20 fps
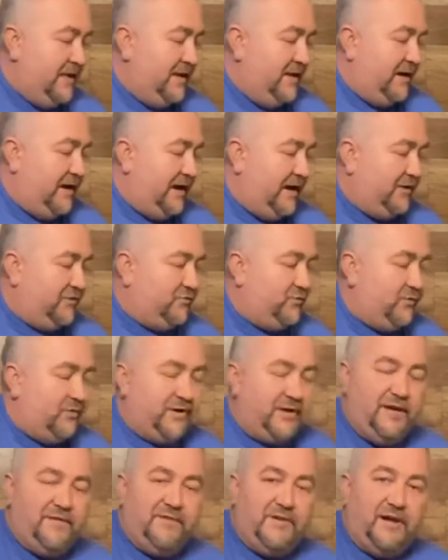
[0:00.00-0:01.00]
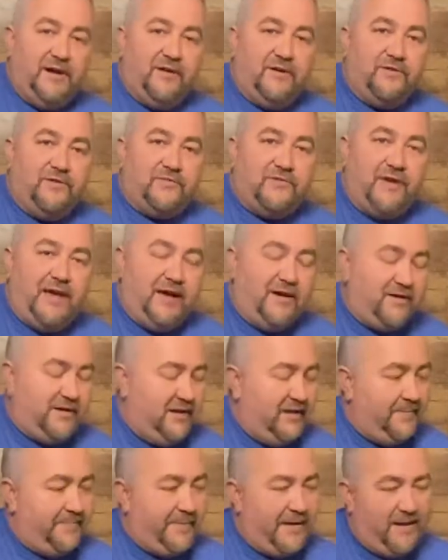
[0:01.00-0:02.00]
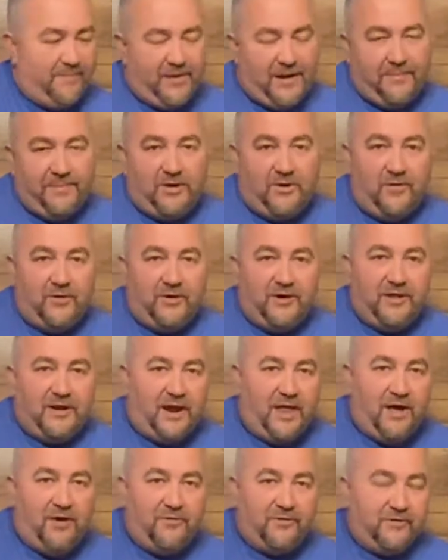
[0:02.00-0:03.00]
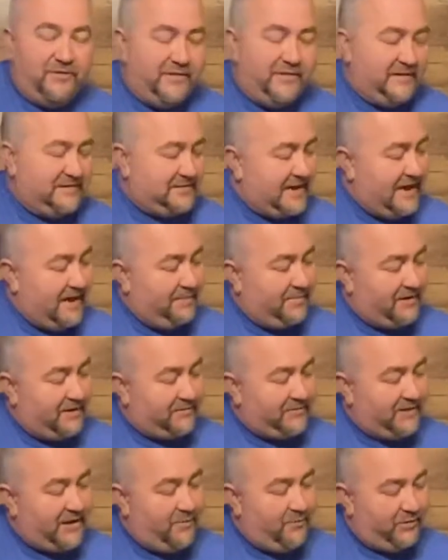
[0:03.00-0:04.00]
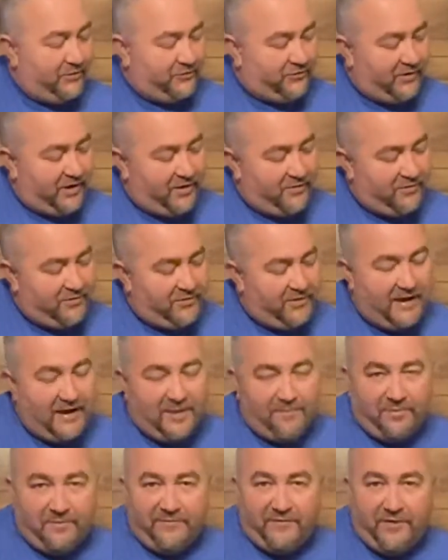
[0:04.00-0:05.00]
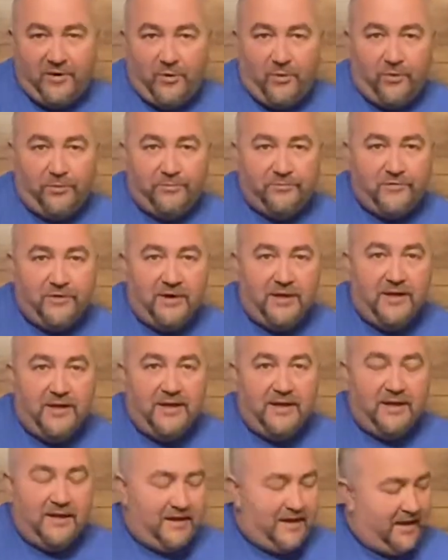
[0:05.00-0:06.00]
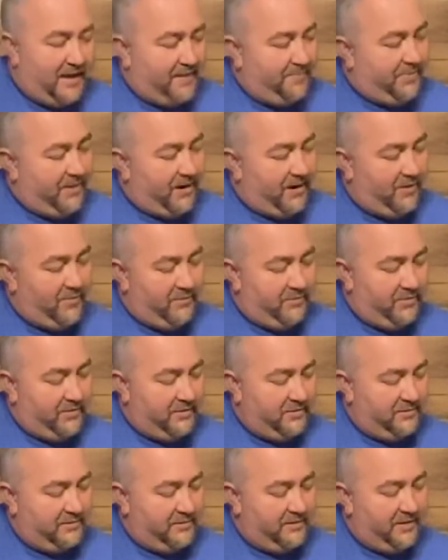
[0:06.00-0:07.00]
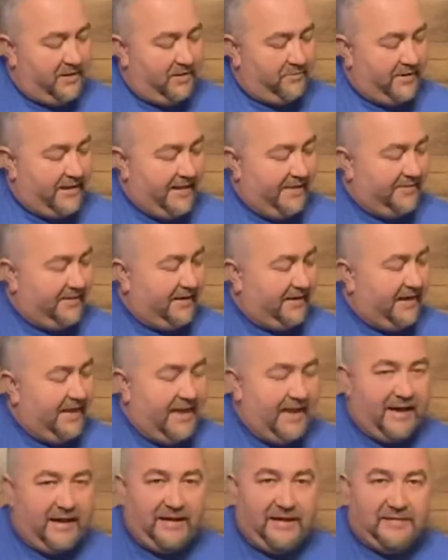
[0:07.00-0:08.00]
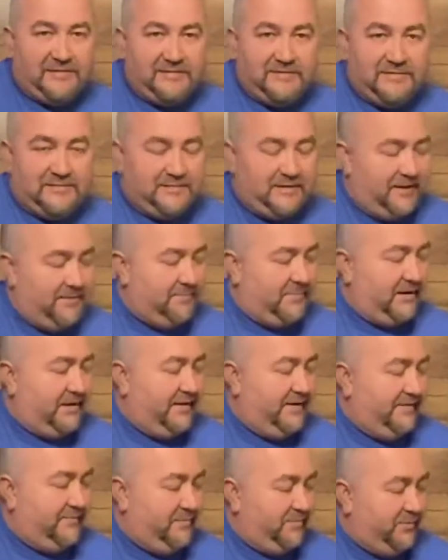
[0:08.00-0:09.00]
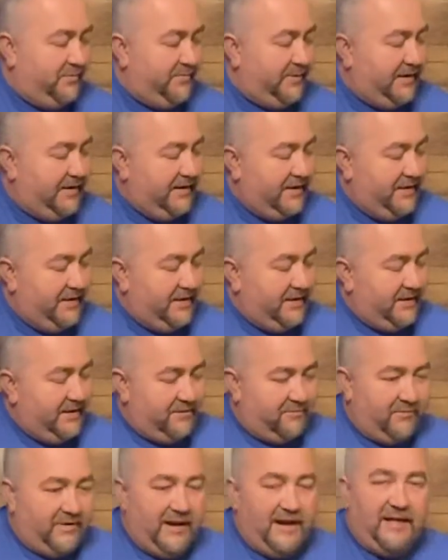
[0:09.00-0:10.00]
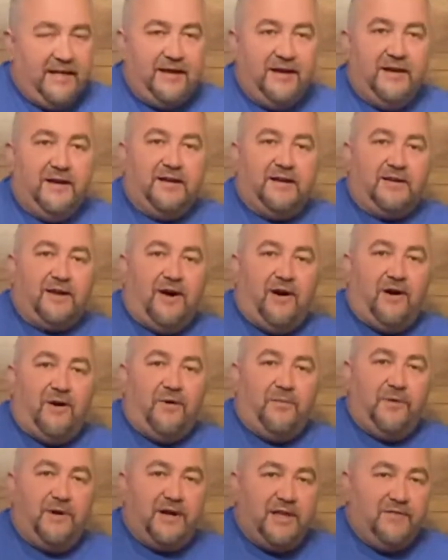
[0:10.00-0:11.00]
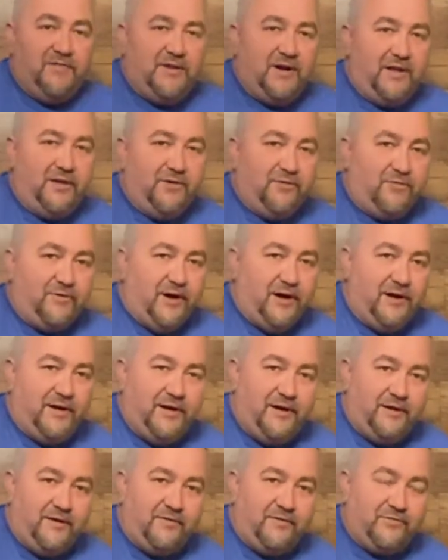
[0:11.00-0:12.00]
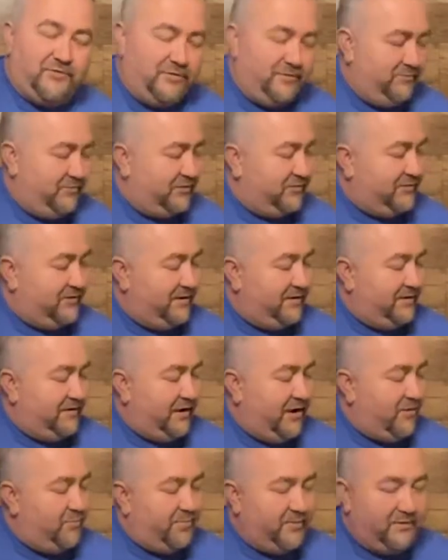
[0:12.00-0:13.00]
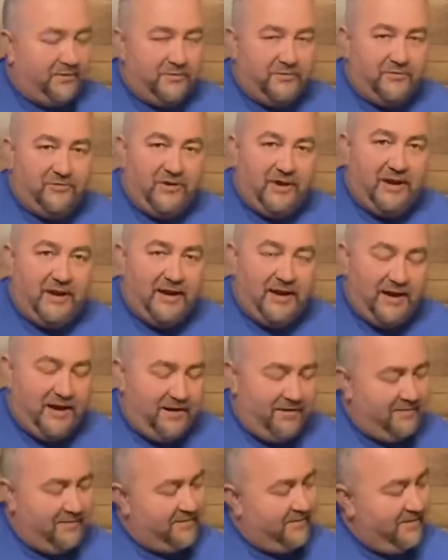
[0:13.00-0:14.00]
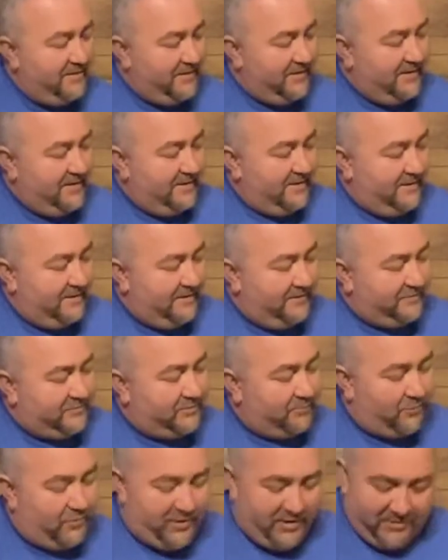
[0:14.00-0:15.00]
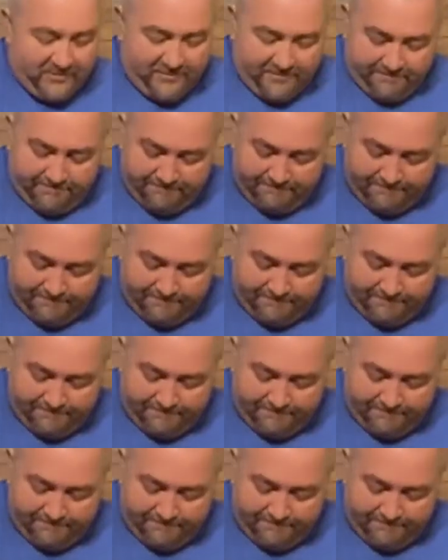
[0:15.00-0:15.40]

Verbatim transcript: I just want to give you a little sound clip. I'll probably go a little longer this time because I want to show you how it performs capoed, you know, down the neck. It's just unbelievable, but really good guitar. We'll give you a little run here of some just in open G here of some rhythm.